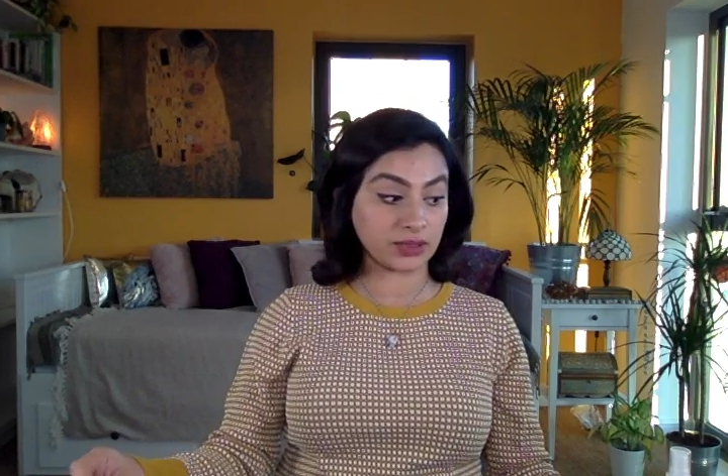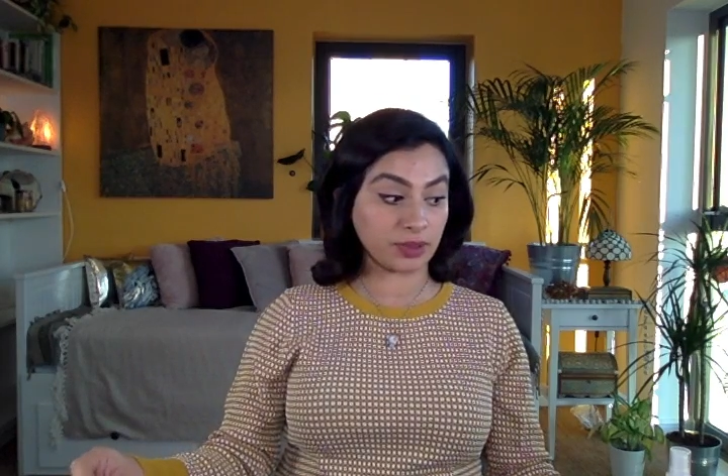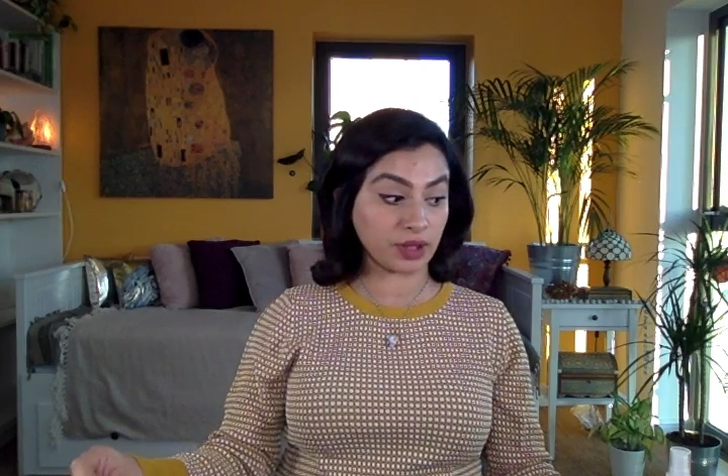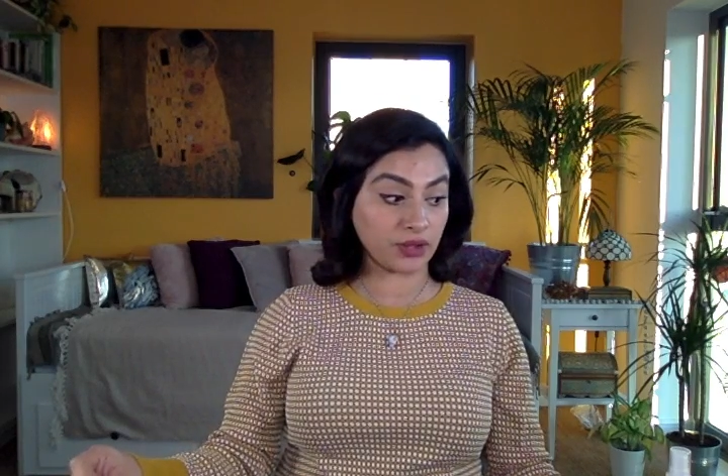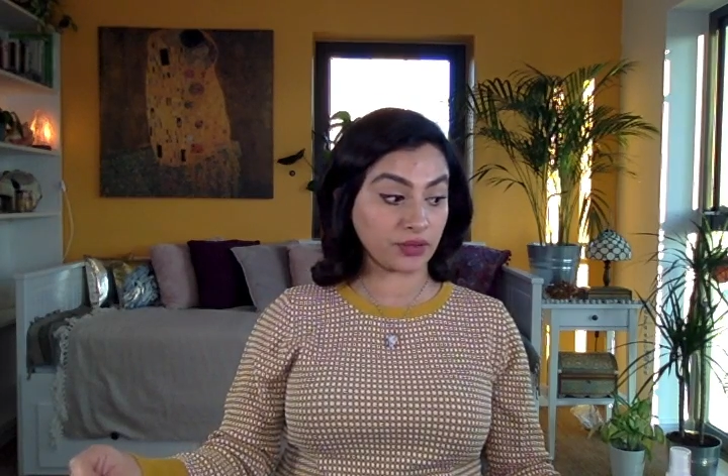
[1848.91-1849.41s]
a
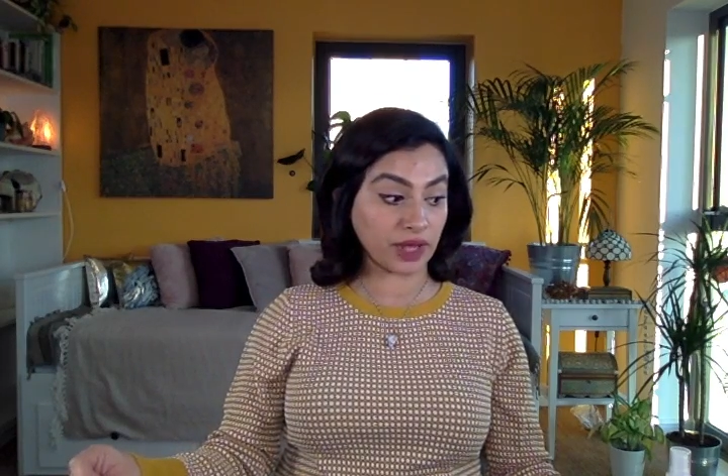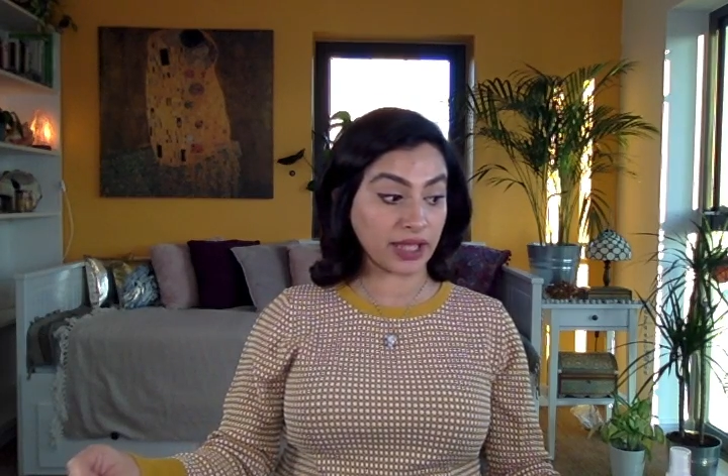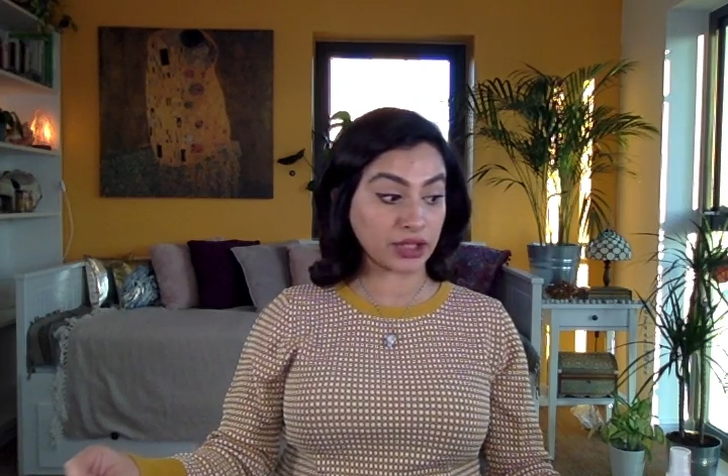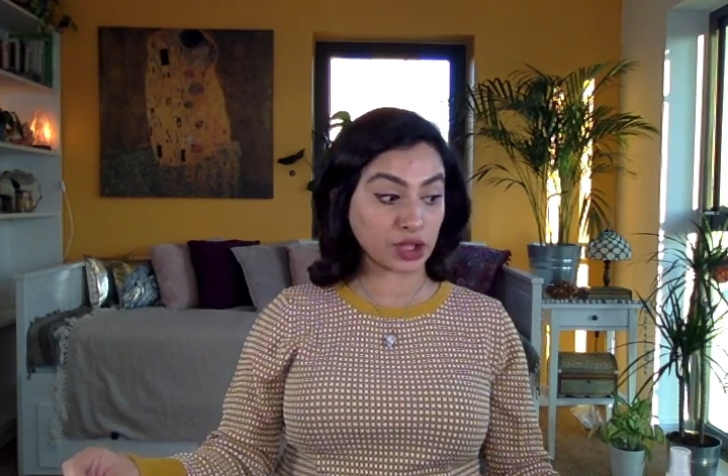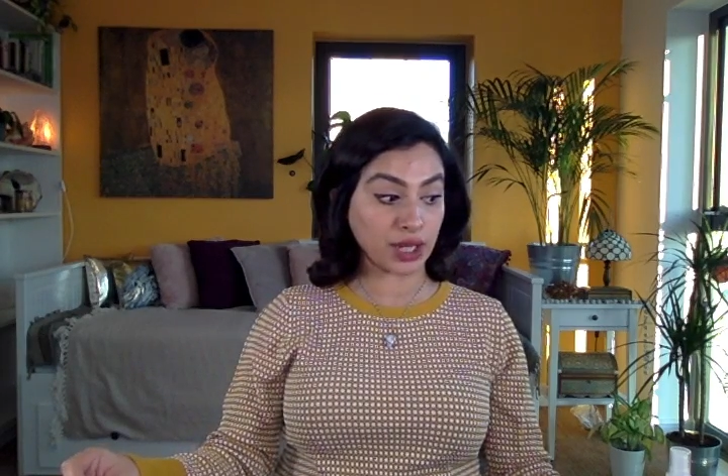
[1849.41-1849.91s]
bit of
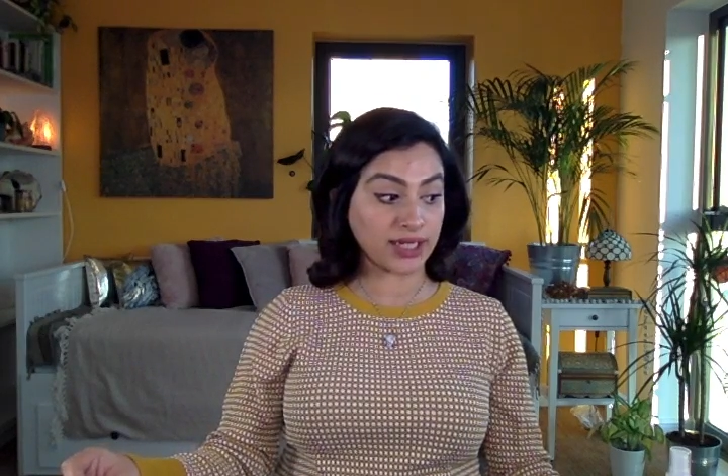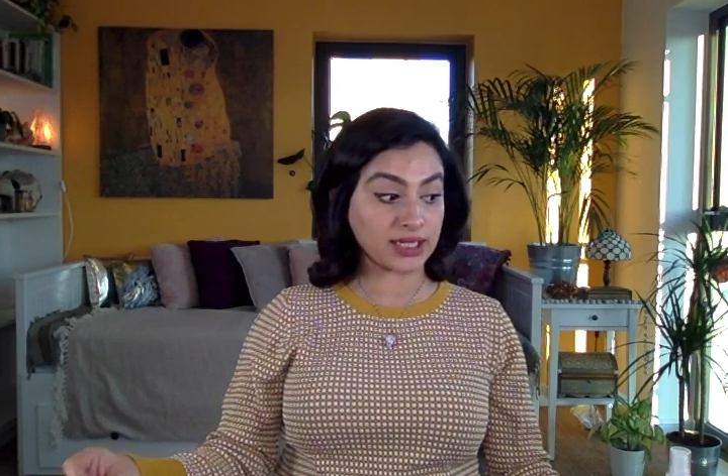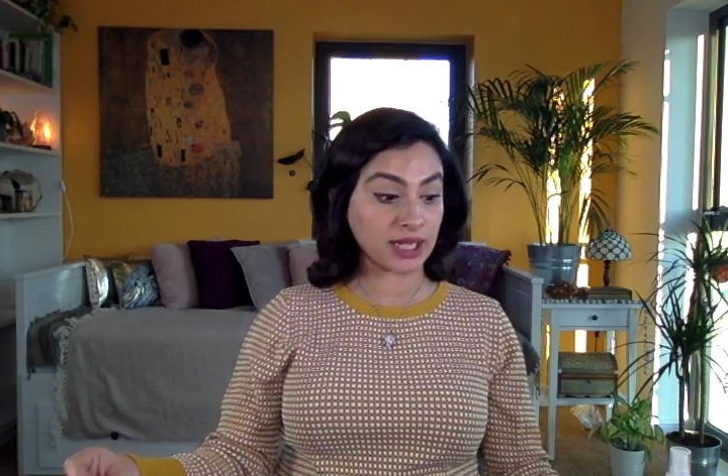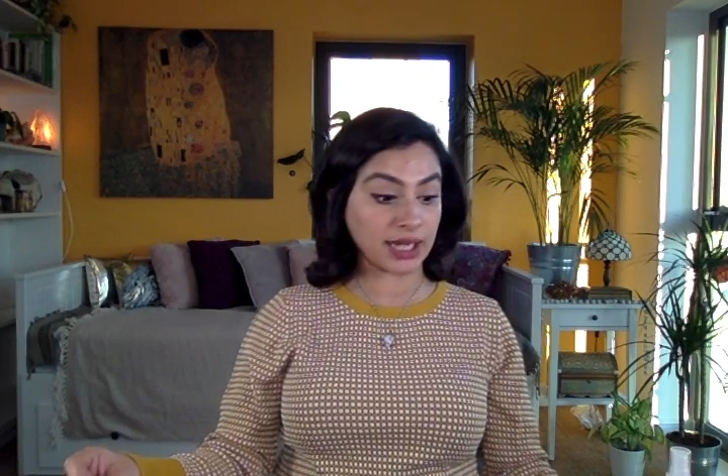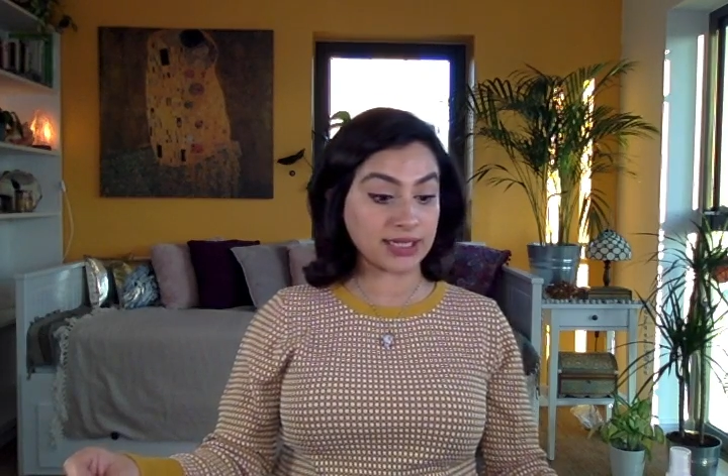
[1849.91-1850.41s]
like trying
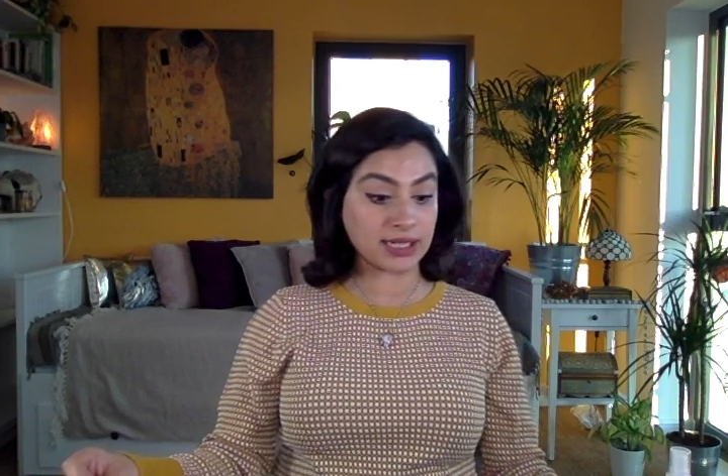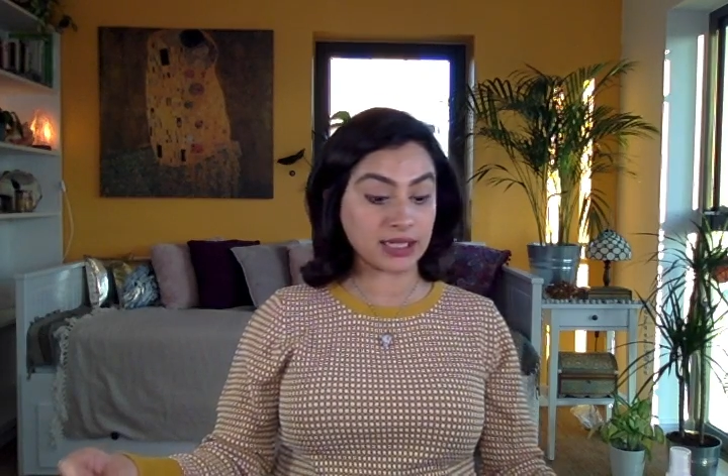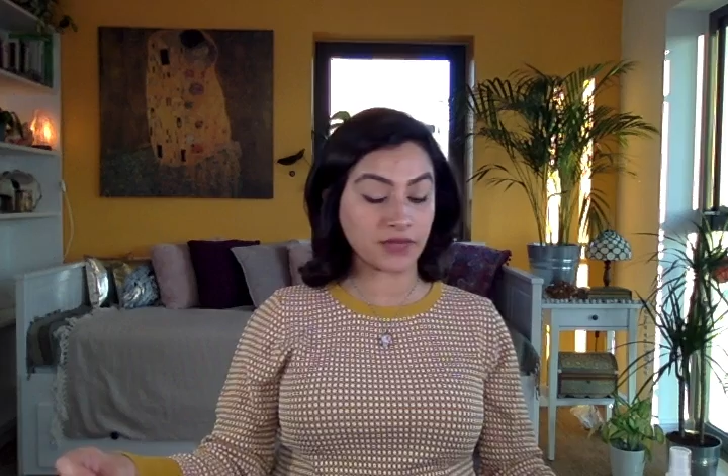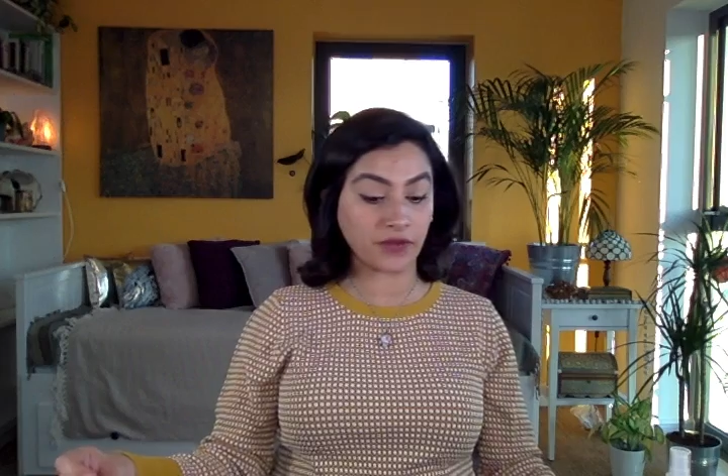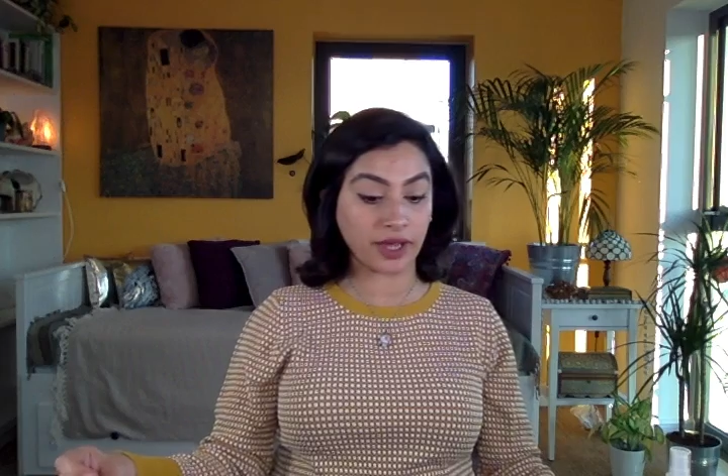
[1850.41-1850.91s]
to
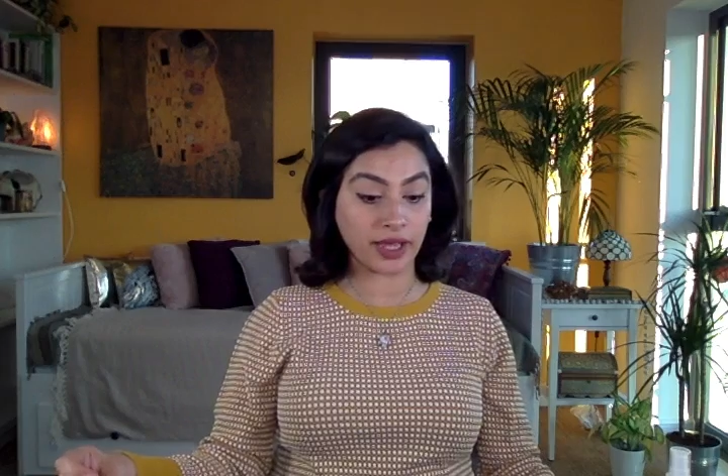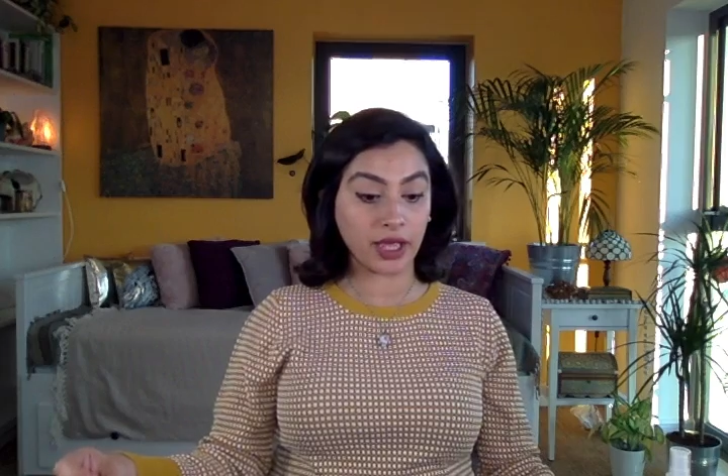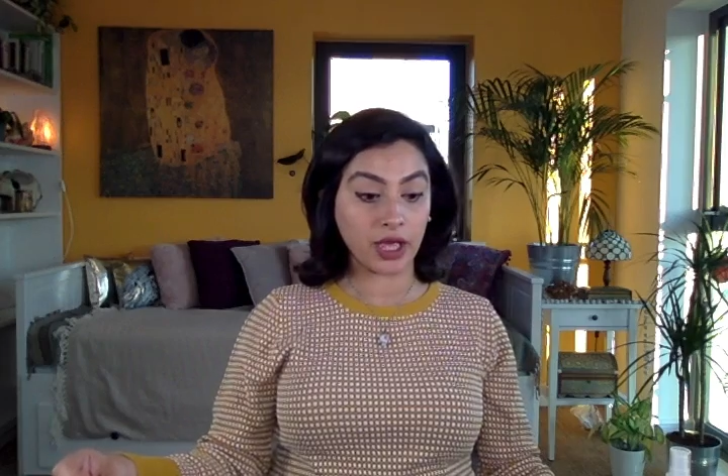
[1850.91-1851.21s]
identify